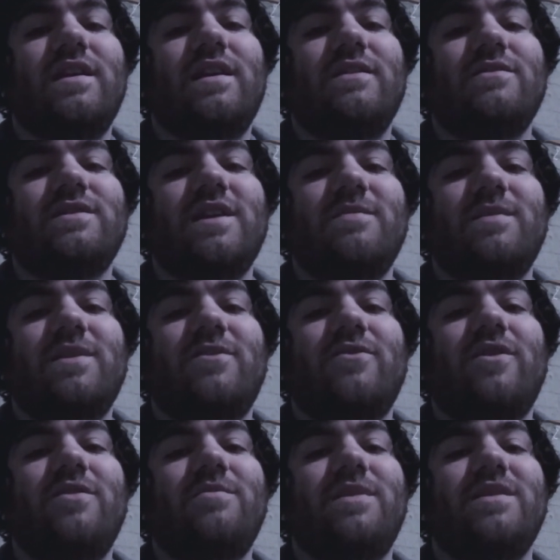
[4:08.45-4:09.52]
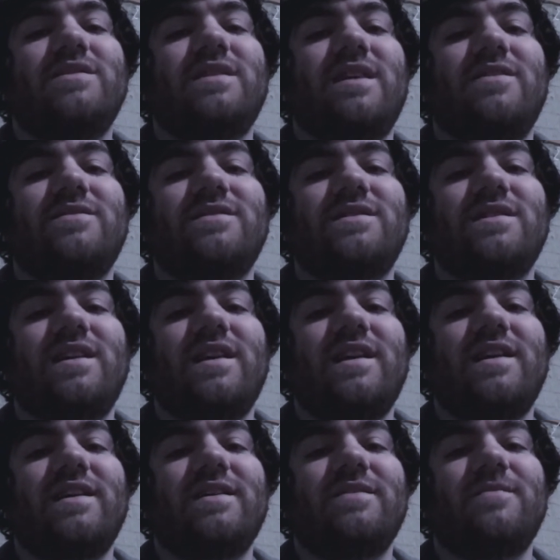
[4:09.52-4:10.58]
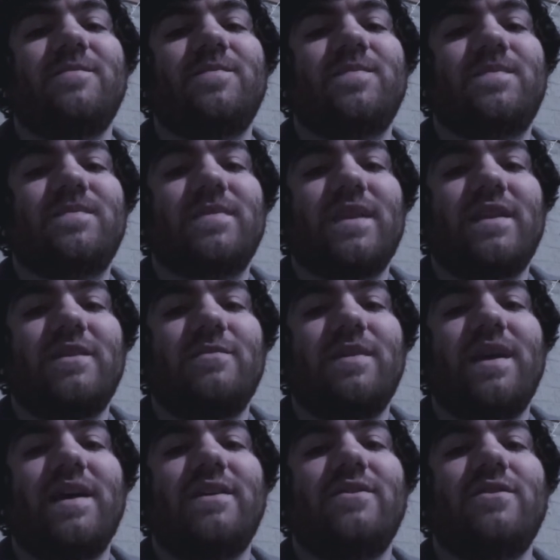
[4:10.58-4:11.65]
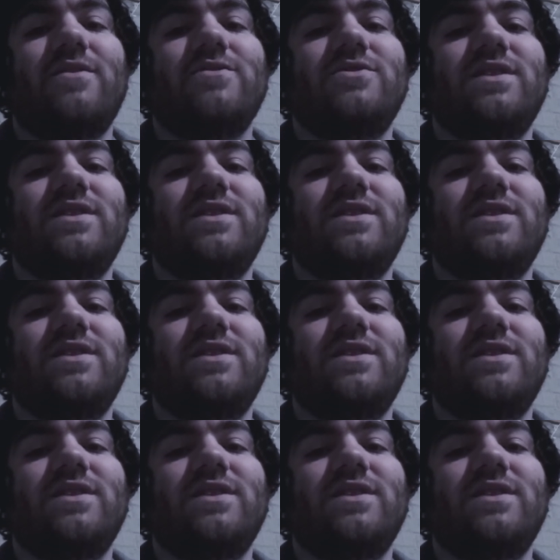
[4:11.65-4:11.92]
It was at my grandma's house, and in the backyard.